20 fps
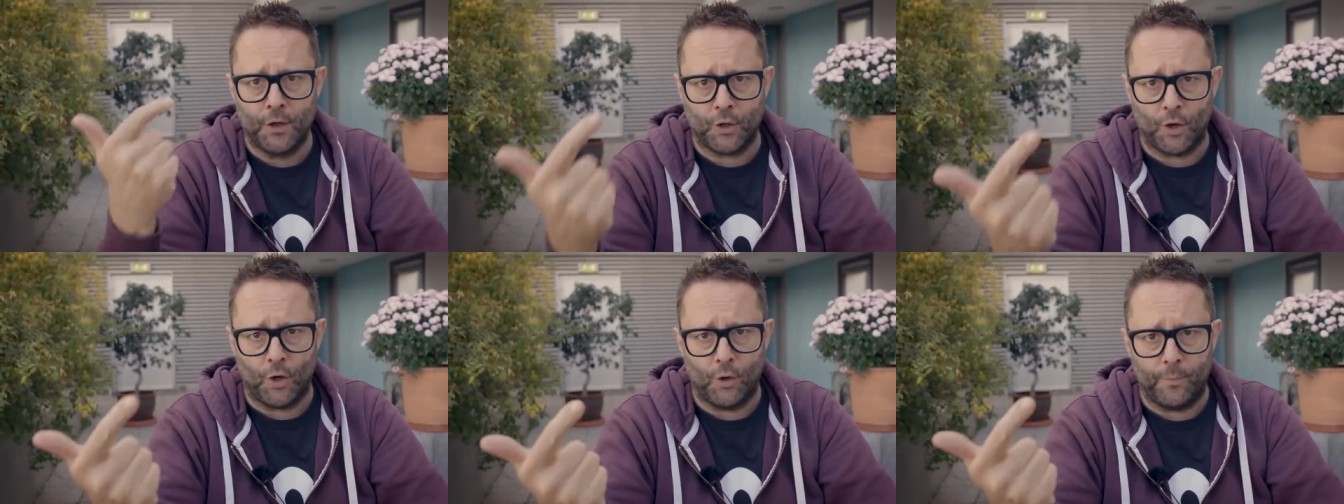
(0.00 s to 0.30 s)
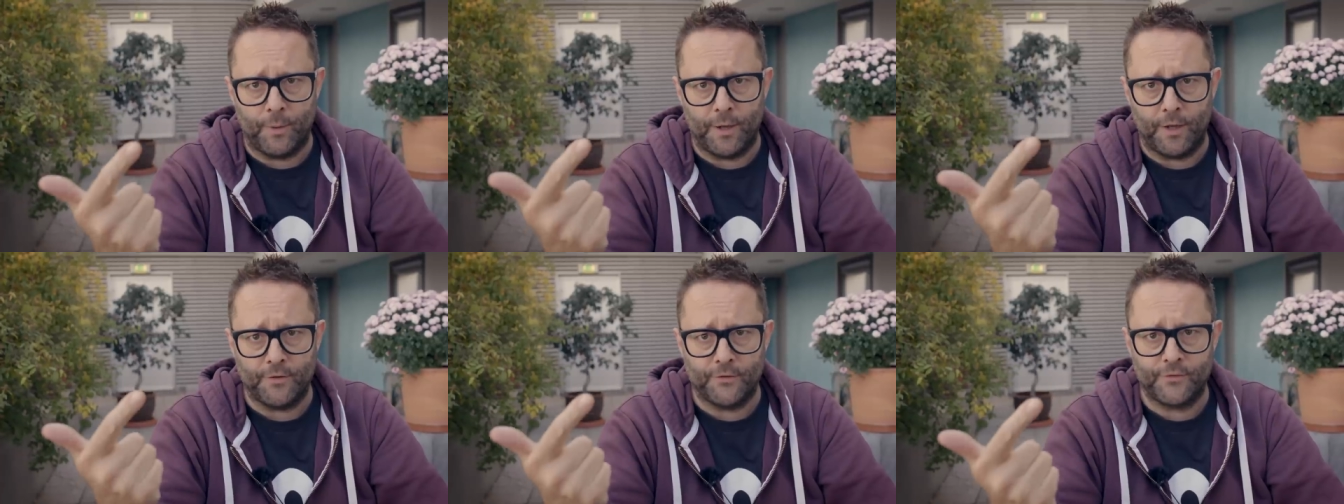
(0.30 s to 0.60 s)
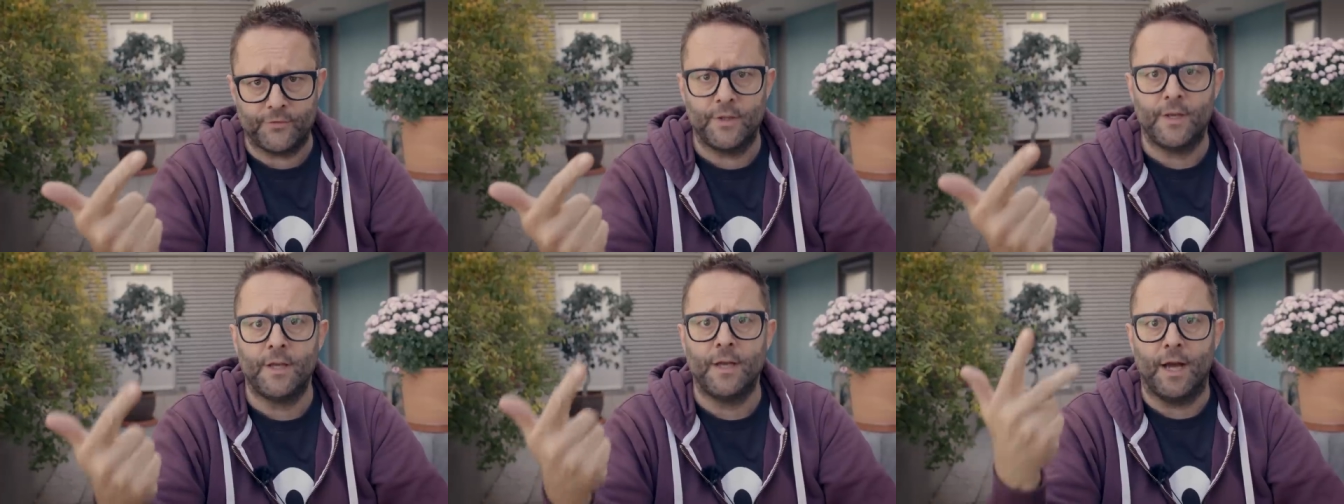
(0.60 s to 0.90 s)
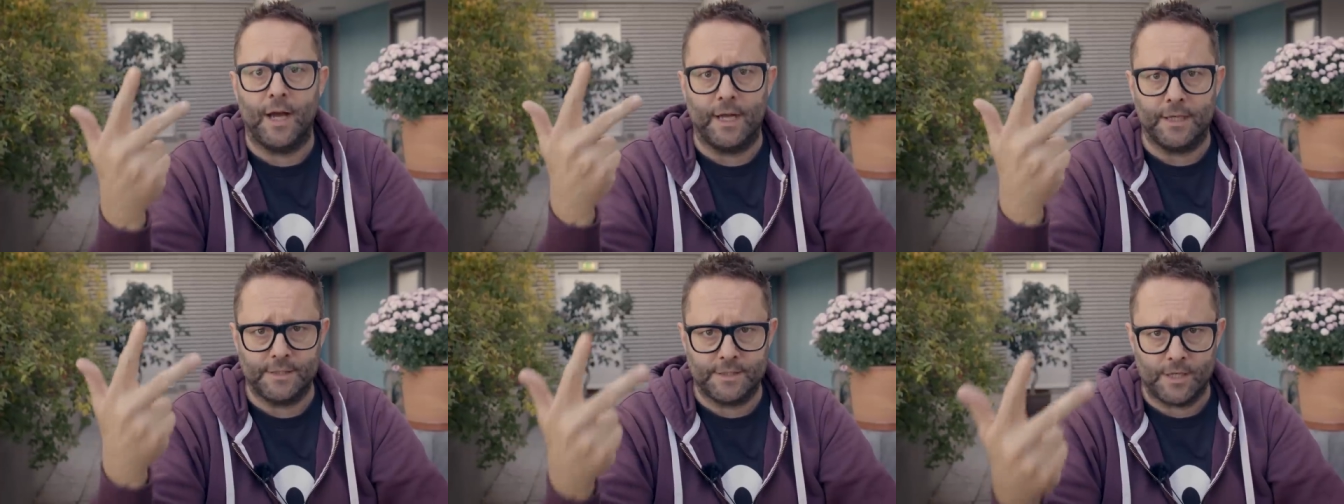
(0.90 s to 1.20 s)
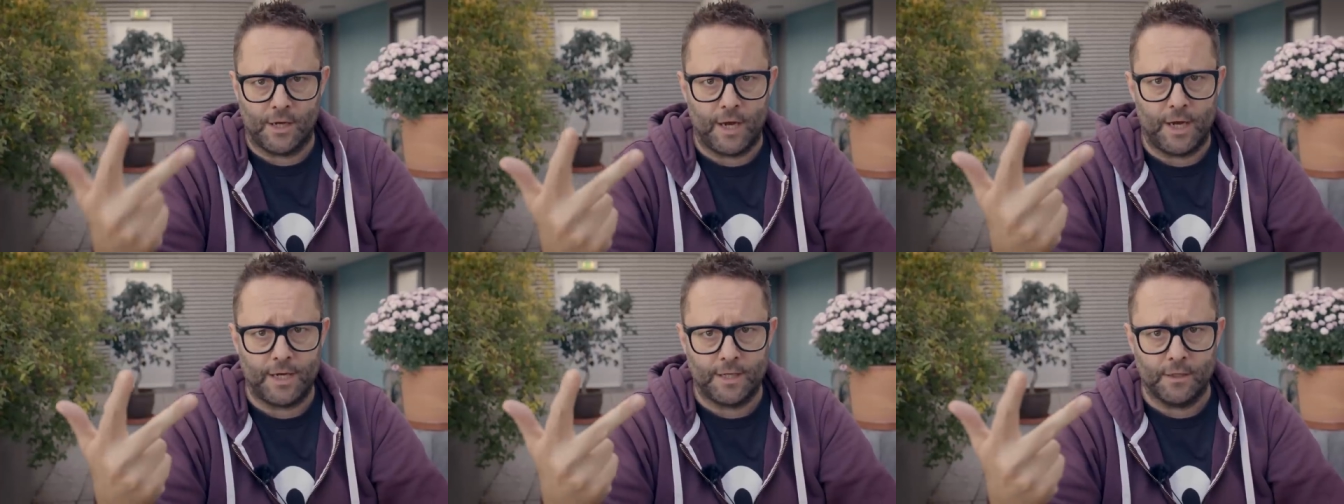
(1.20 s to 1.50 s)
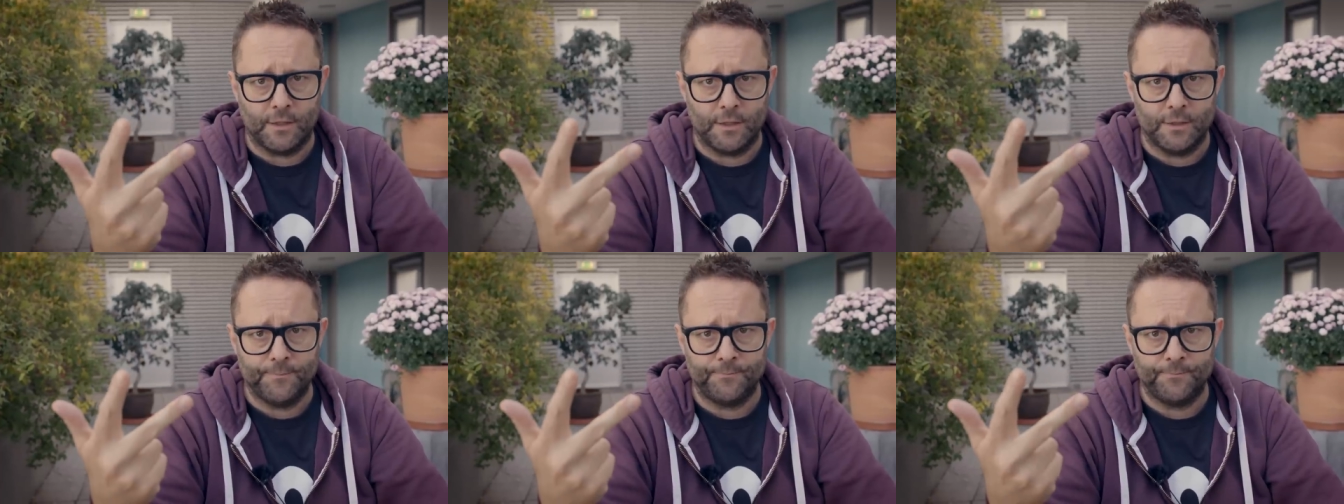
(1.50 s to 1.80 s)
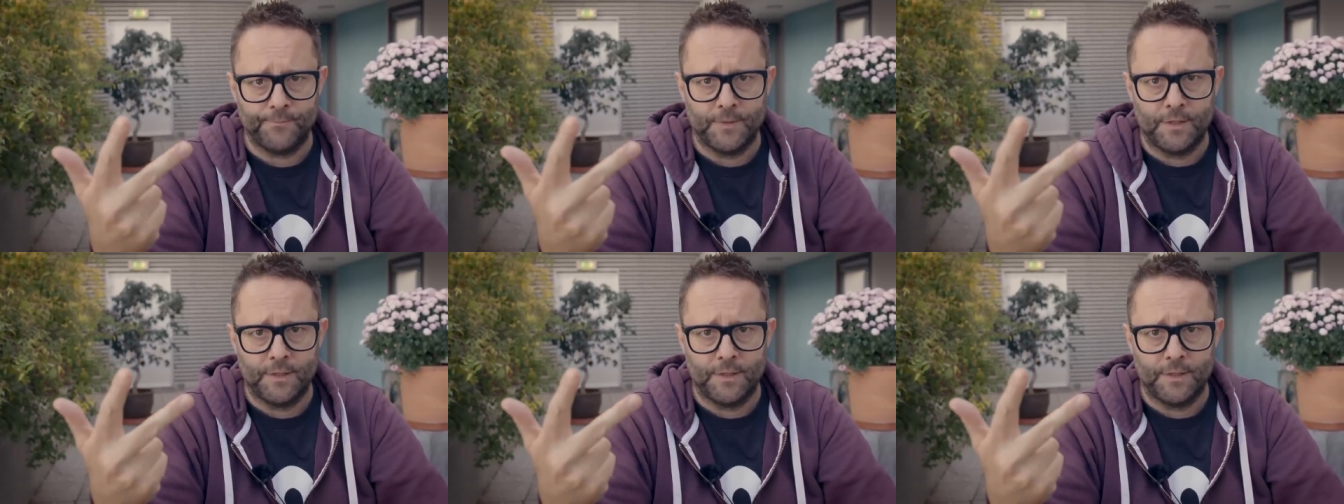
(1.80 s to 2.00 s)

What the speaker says: Qobuz, and Tidal.